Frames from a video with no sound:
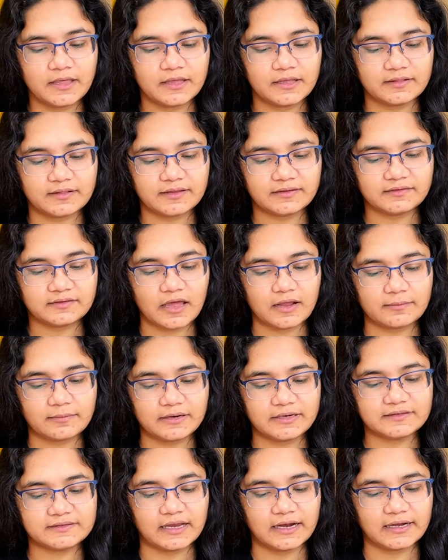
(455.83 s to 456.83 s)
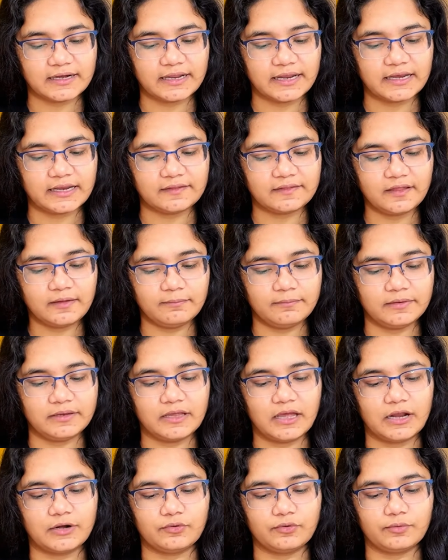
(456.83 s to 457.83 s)
this carbon is containing the
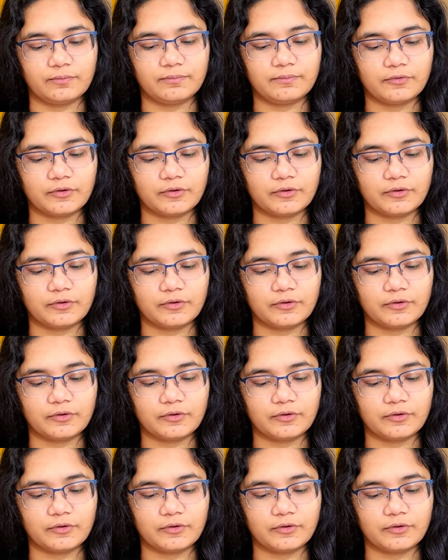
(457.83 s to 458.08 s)
Br group.